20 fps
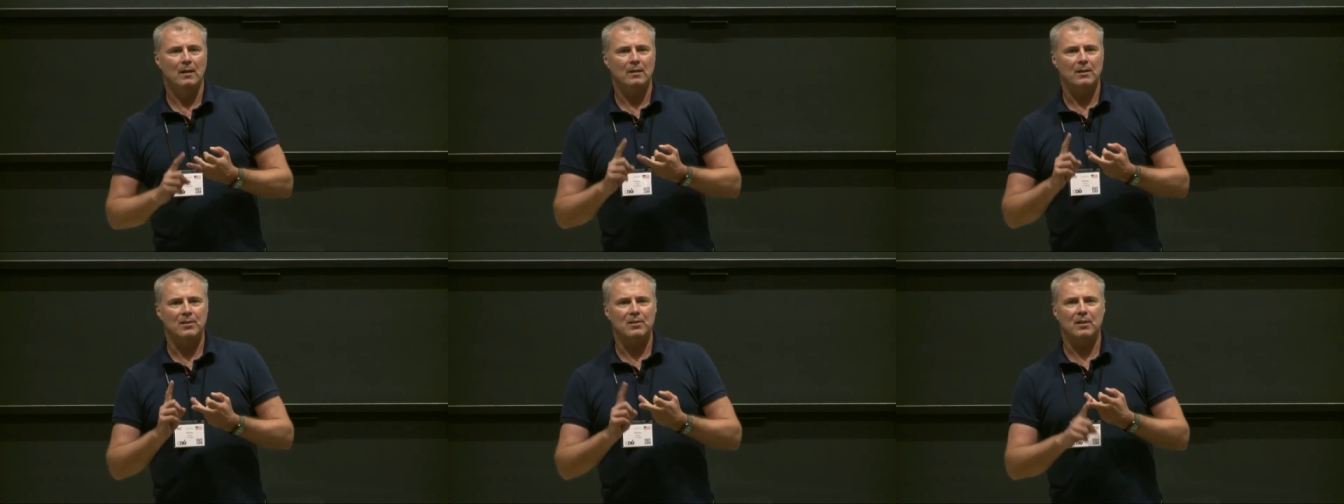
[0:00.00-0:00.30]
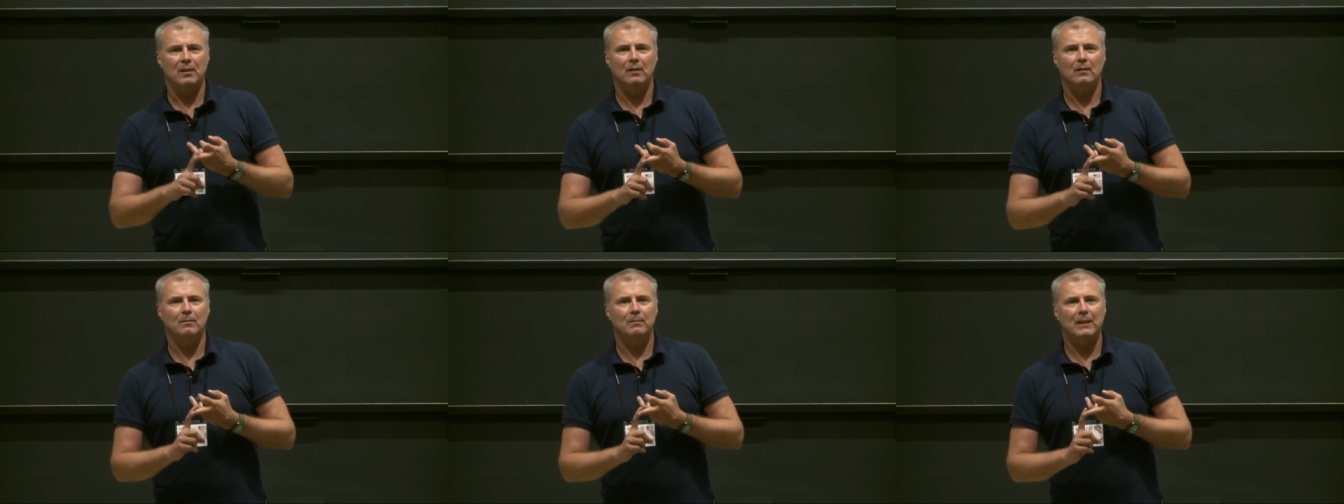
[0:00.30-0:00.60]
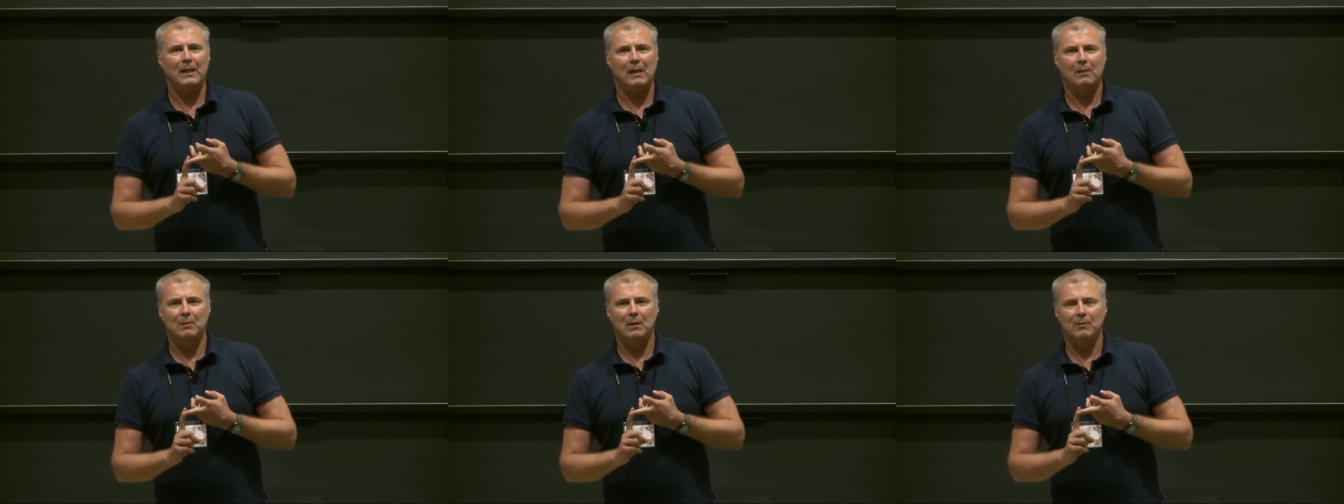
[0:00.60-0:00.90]
The second
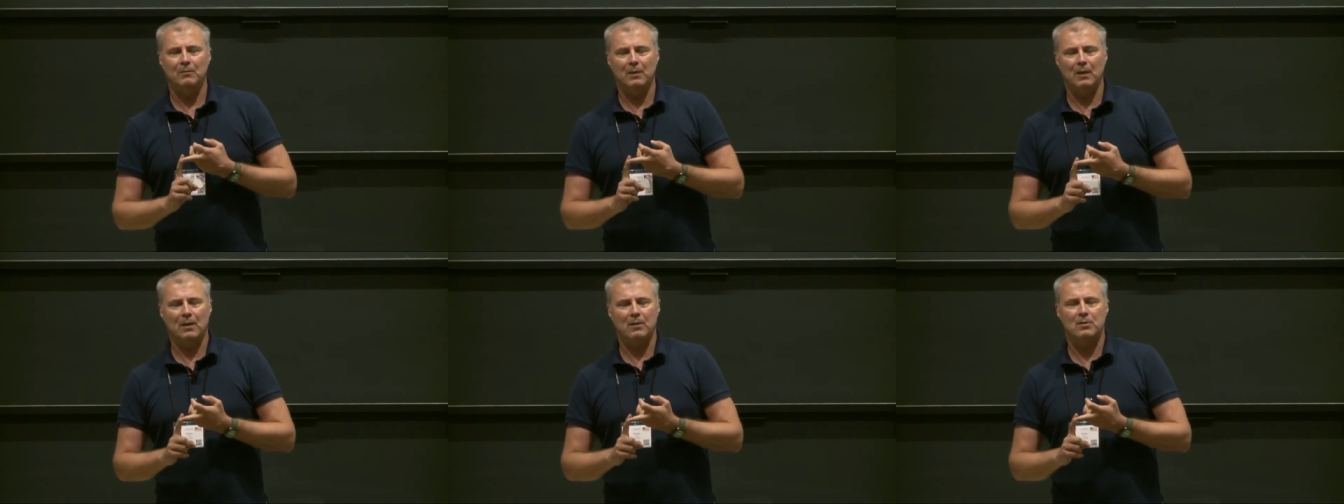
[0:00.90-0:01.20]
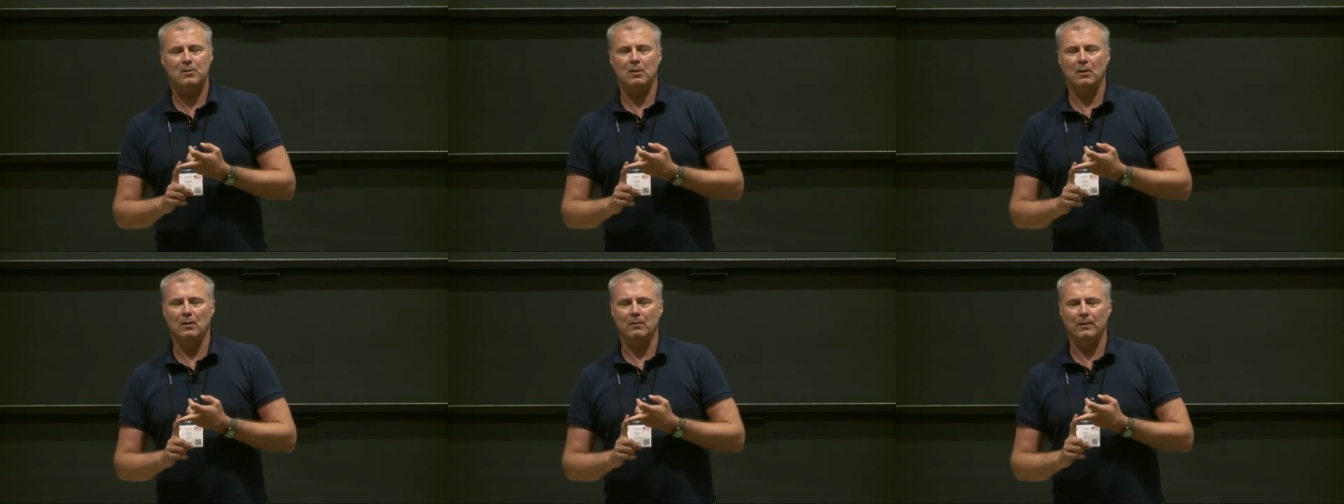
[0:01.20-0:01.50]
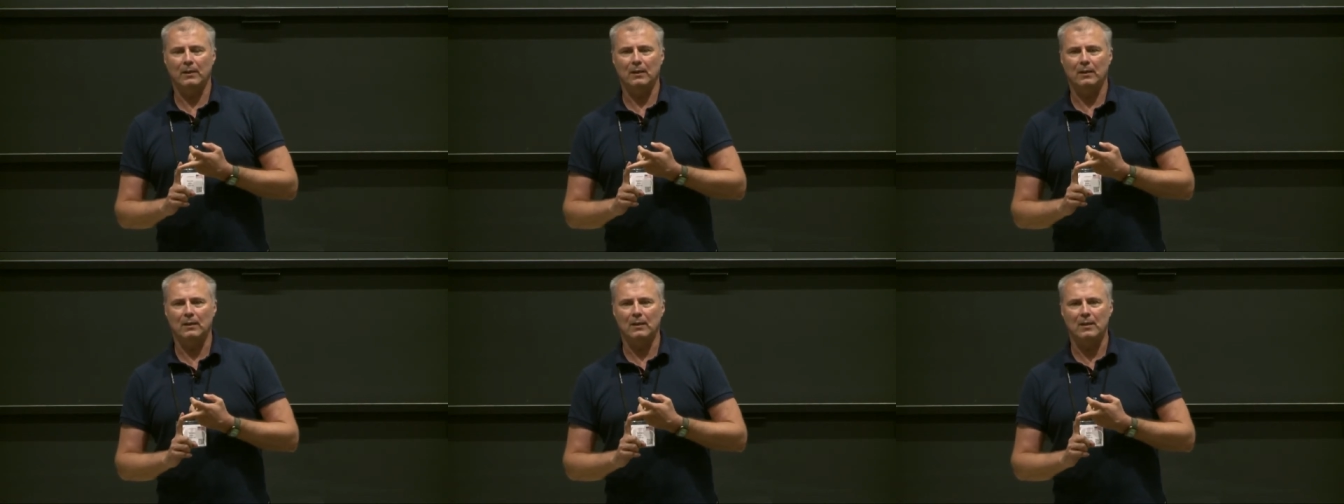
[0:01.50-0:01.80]
problem we are
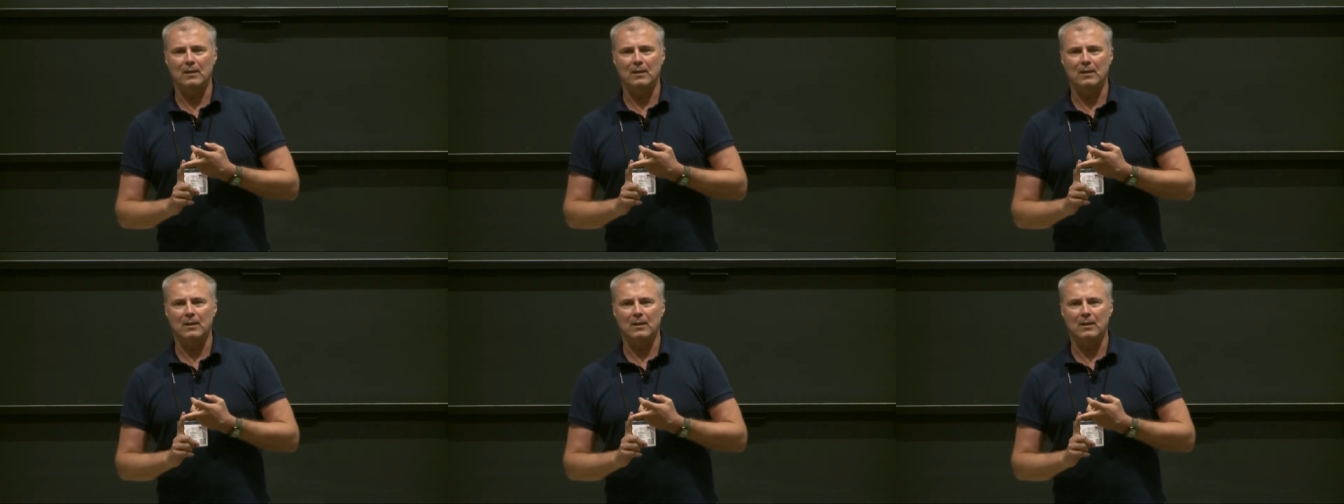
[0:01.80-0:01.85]
solving